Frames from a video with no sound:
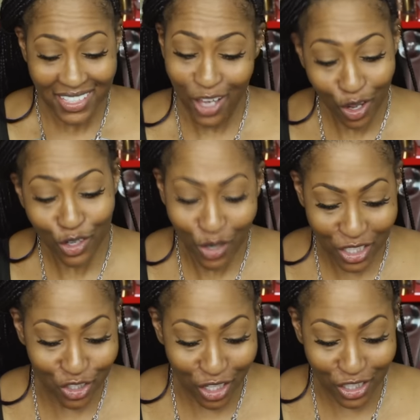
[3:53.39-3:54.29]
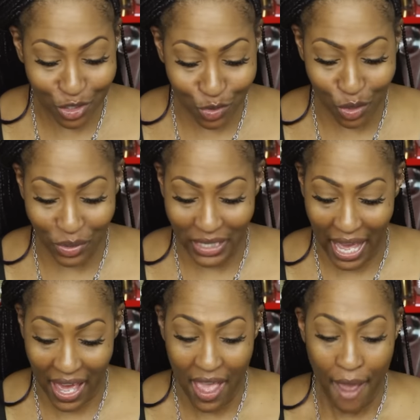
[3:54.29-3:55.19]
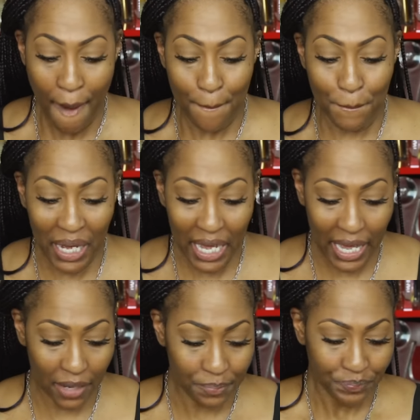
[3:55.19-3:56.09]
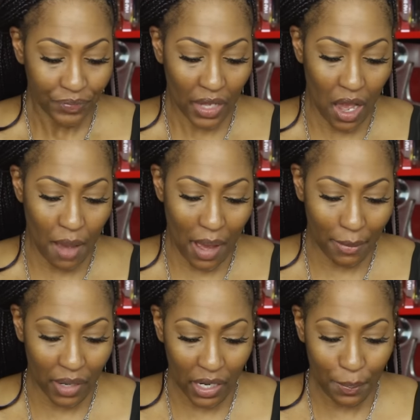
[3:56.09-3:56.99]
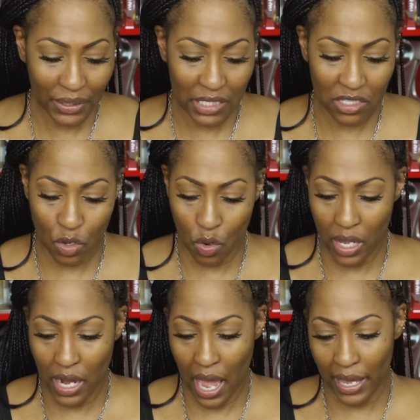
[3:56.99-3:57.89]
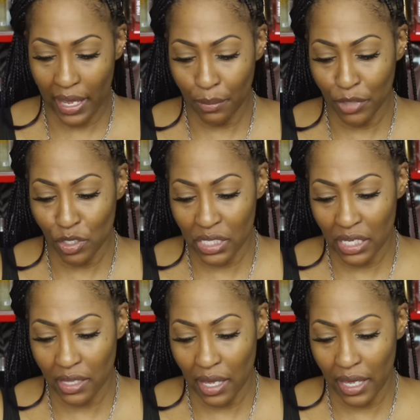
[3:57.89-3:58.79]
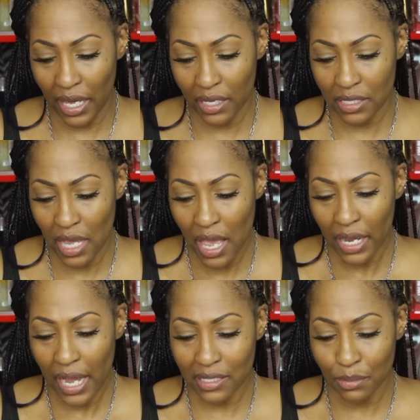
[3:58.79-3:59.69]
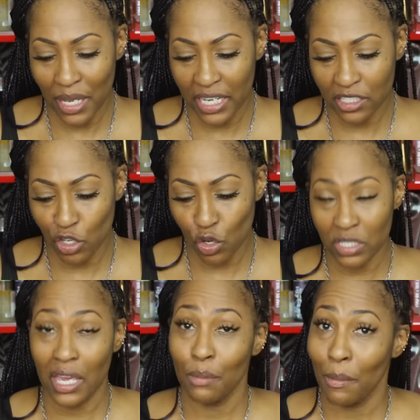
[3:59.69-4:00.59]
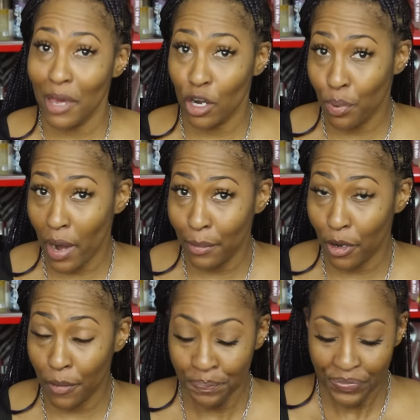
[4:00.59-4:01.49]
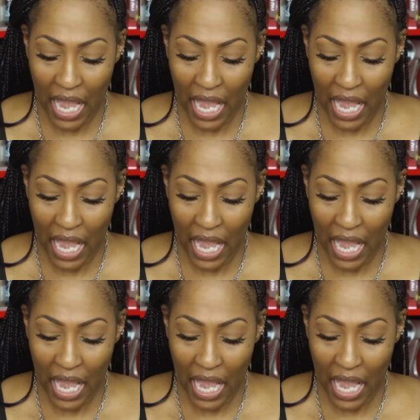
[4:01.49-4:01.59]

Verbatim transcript: Y'all know the struggle is real with that. But um, I'm going to put this on. I am using the It Cosmetics Skin But Better Primer.